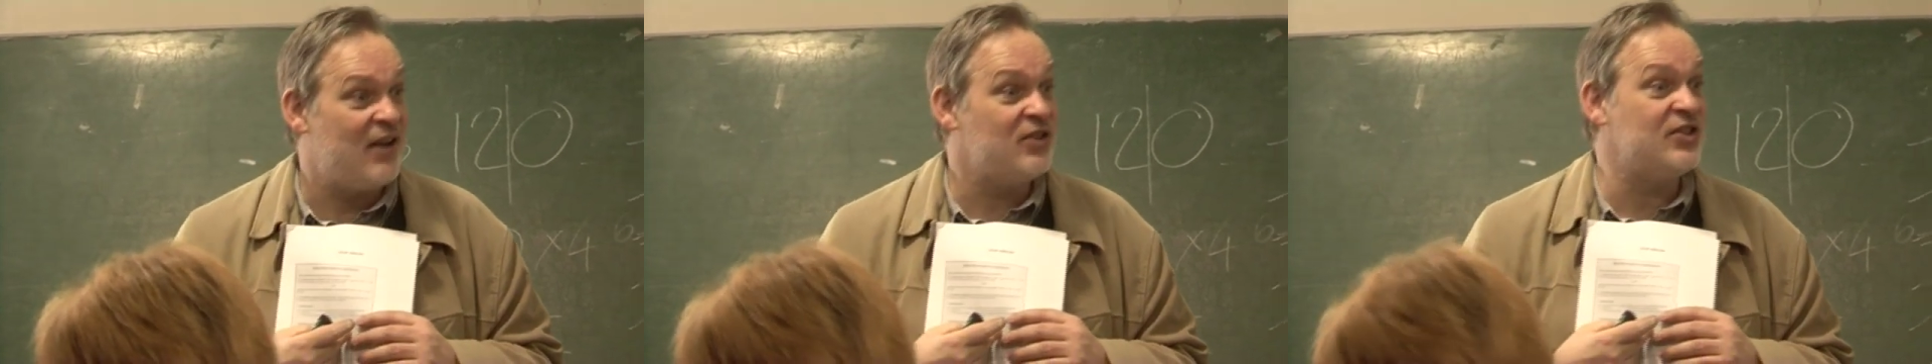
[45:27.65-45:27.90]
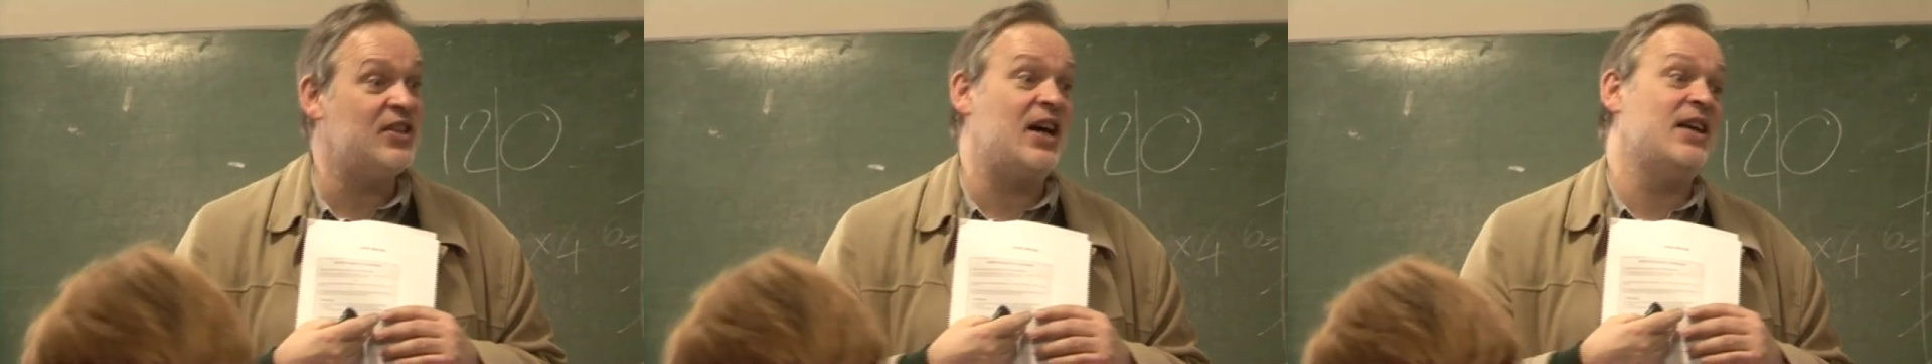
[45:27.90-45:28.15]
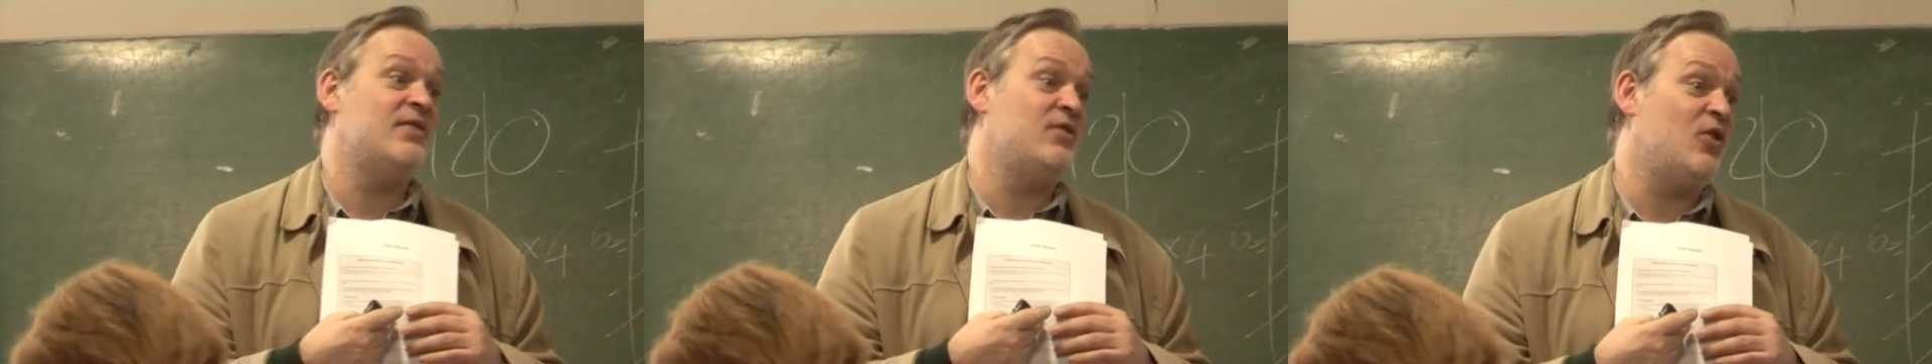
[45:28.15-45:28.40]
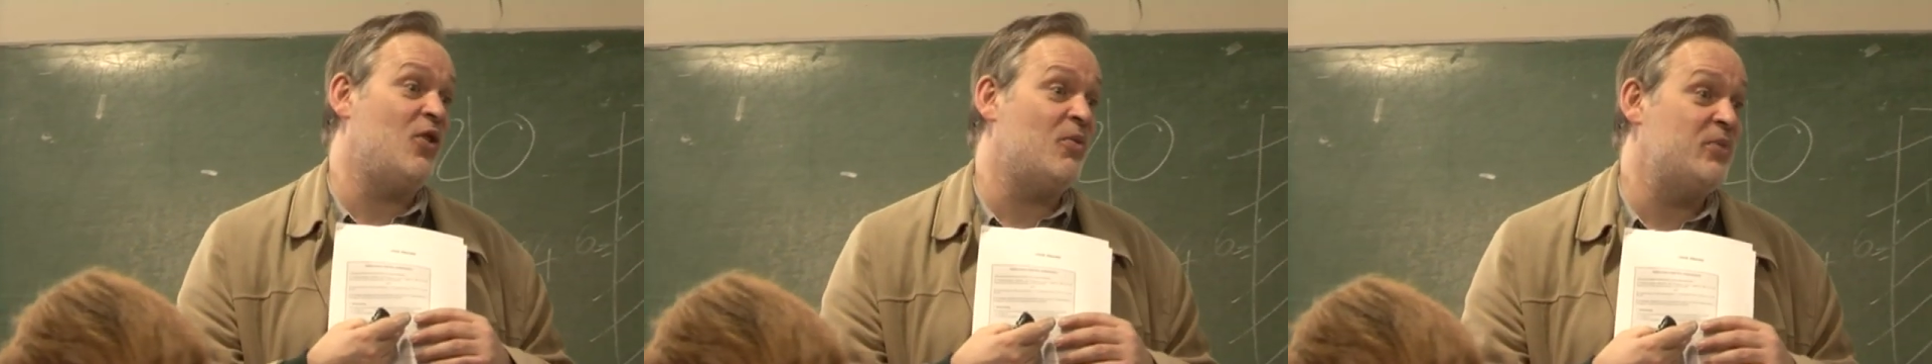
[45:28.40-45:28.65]
outside
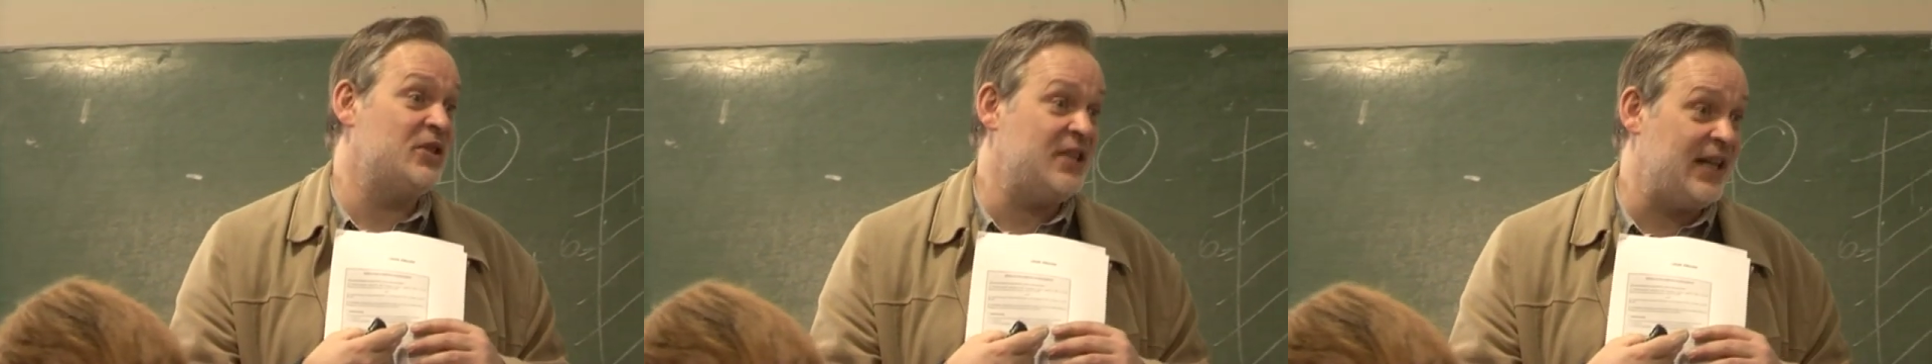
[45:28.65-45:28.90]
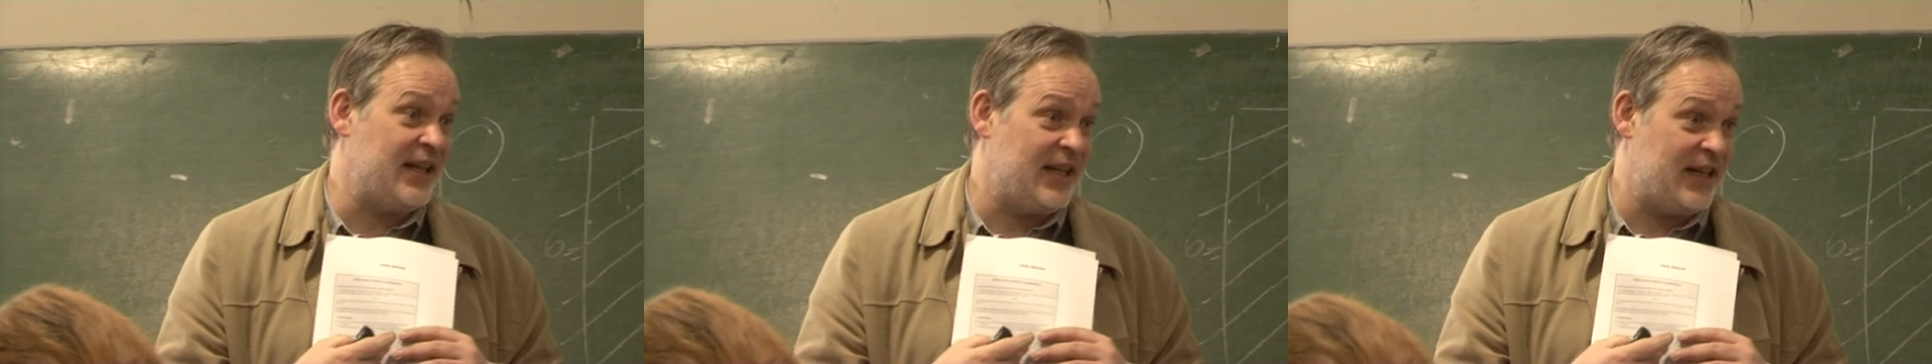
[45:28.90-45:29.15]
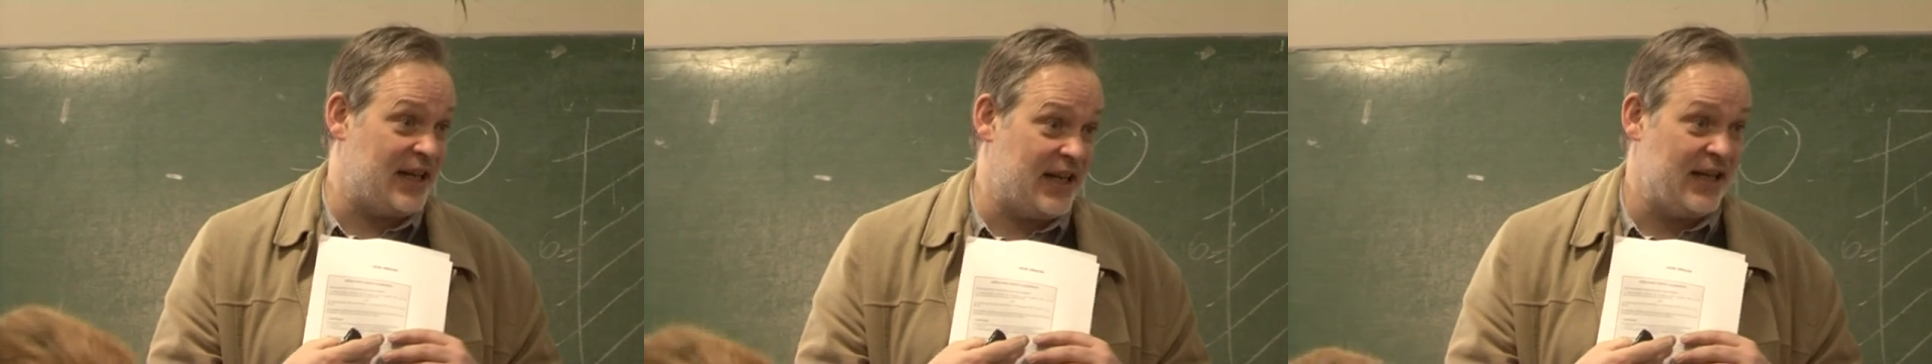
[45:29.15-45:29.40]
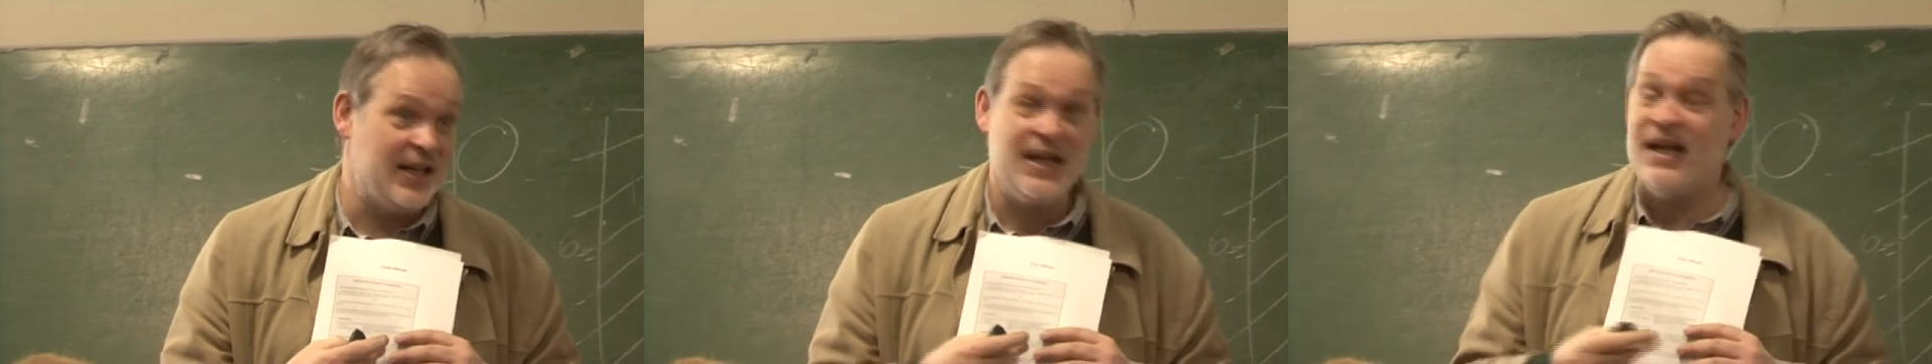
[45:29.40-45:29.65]
of law
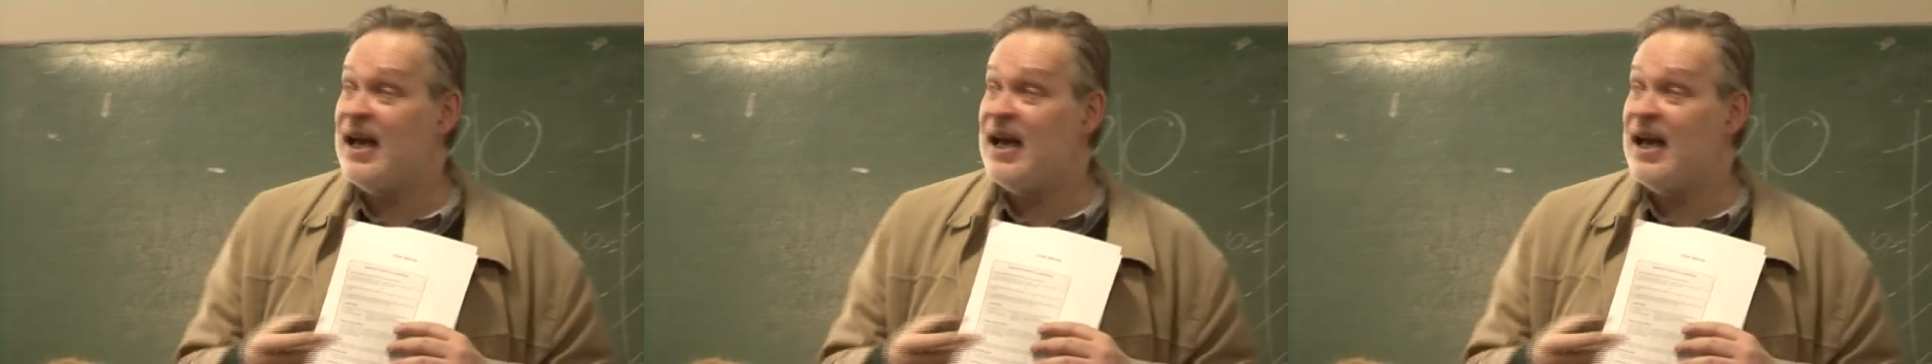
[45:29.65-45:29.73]
particularly.